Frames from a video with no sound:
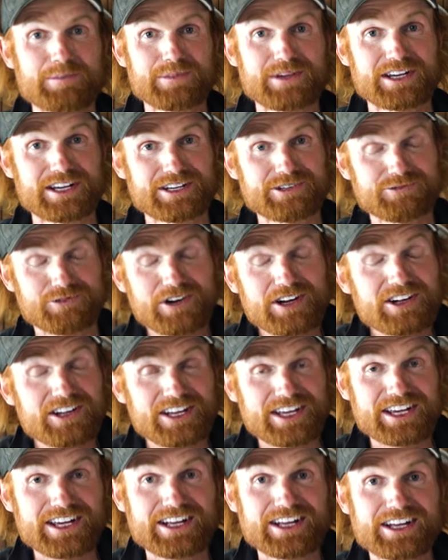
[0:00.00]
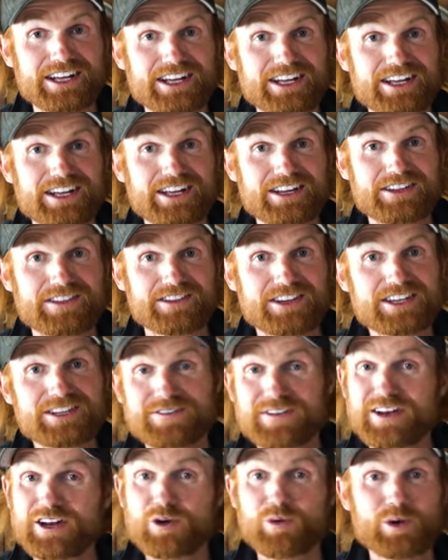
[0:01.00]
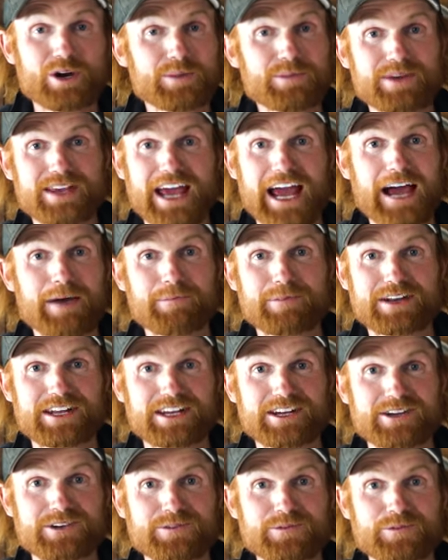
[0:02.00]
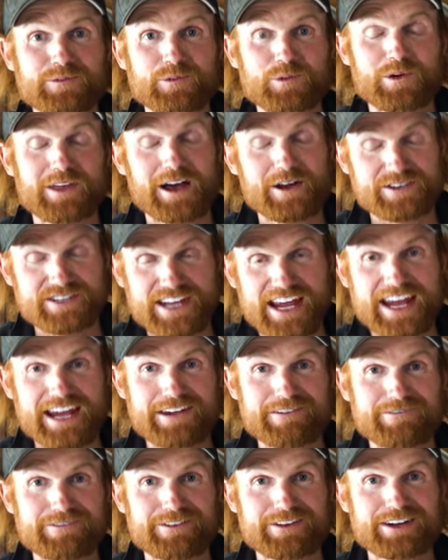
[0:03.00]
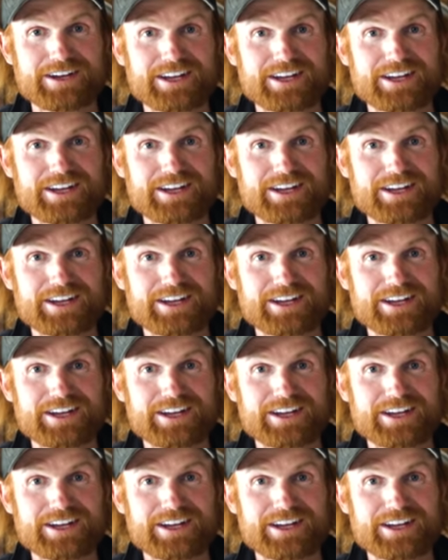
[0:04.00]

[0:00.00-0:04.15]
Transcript: Because really, this video wouldn't be happening without Dave.